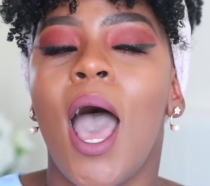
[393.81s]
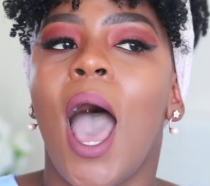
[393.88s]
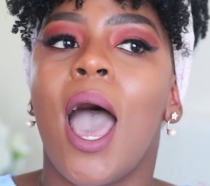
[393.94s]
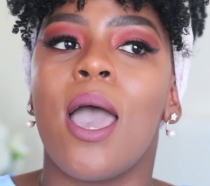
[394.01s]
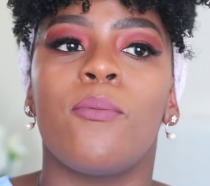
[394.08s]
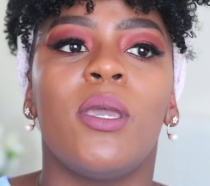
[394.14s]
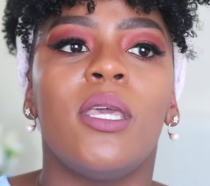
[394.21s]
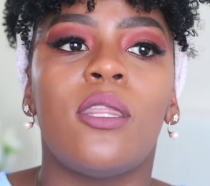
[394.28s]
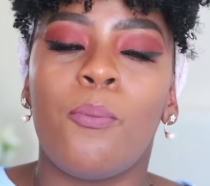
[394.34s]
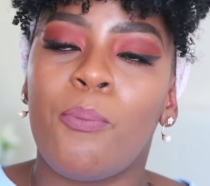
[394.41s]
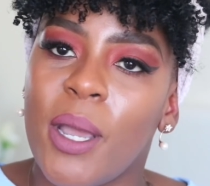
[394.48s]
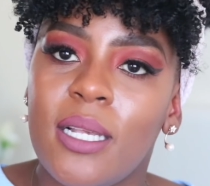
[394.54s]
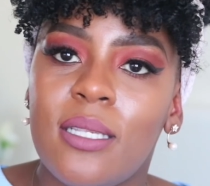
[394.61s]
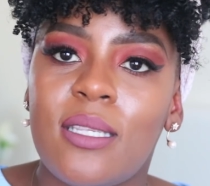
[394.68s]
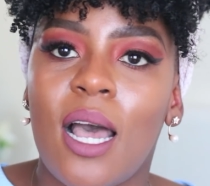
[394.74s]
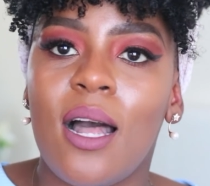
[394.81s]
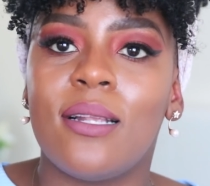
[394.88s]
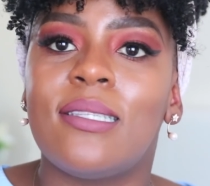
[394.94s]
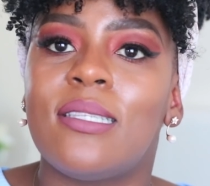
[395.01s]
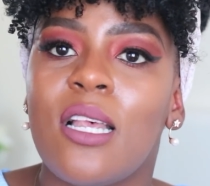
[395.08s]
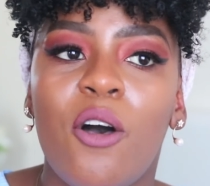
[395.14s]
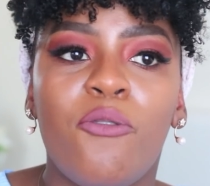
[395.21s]
I mean, the base
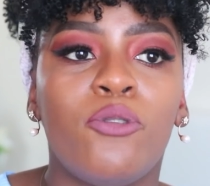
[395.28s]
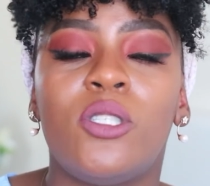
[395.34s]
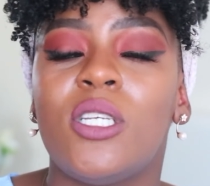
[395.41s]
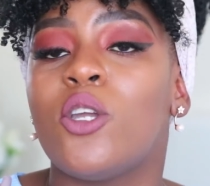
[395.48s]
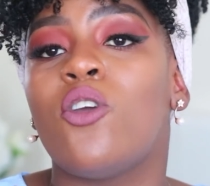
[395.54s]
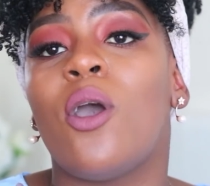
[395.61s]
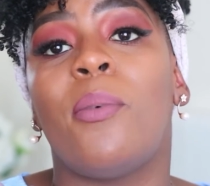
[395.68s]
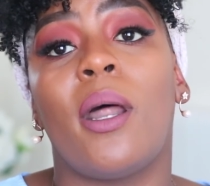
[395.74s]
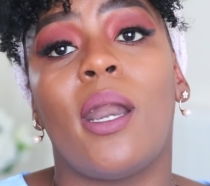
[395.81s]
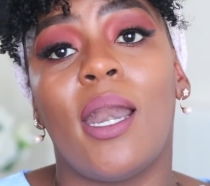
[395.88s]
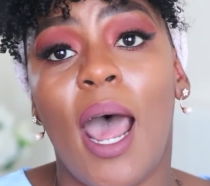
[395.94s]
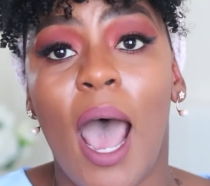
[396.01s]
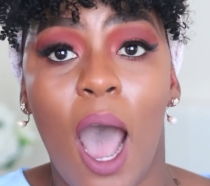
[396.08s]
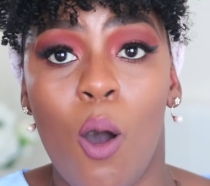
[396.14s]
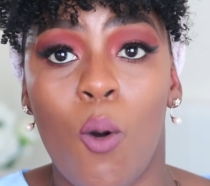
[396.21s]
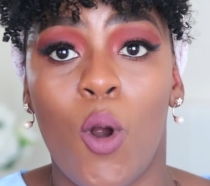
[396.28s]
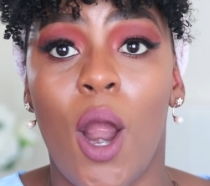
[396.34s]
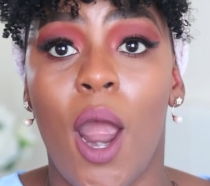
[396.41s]
style itself will take you about an hour.